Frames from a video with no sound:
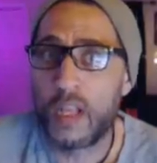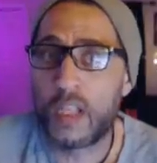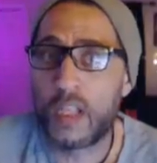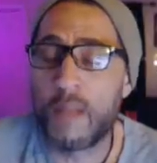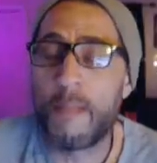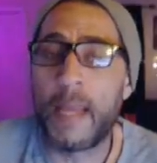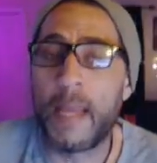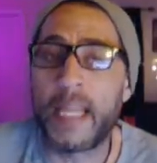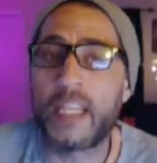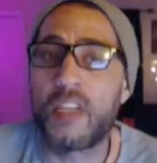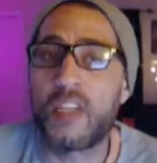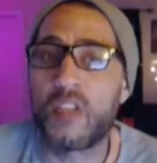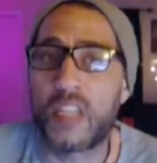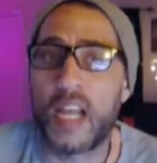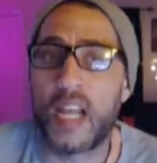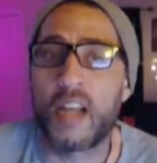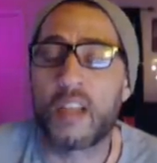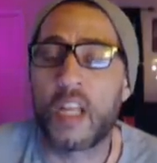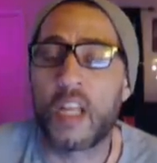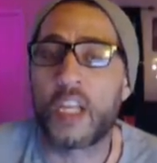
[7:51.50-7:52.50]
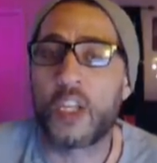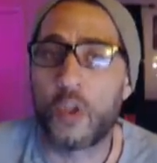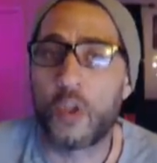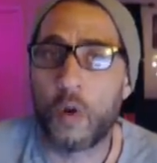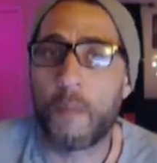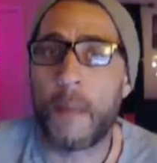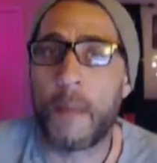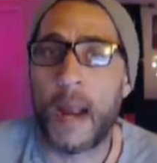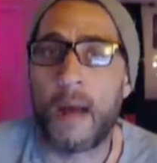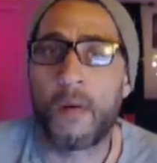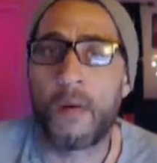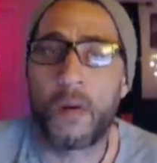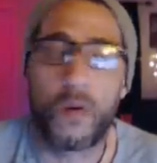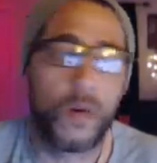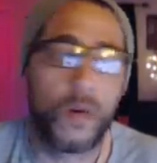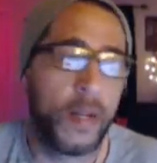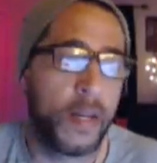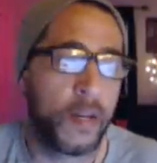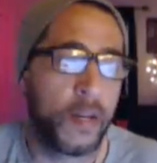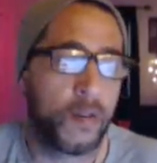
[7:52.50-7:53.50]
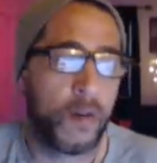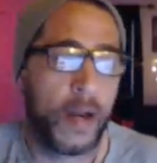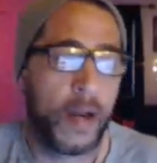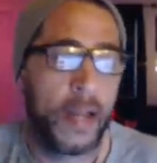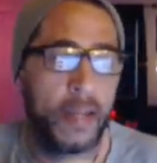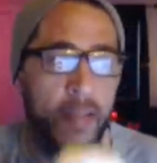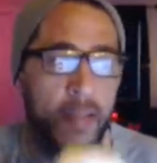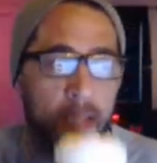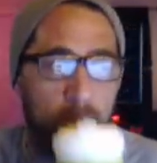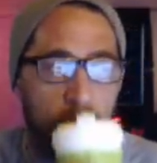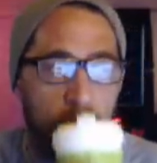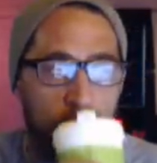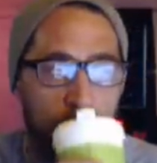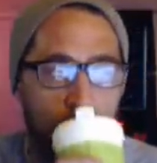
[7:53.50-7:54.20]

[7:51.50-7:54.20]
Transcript: to make you sound like you're paranoid and crazy.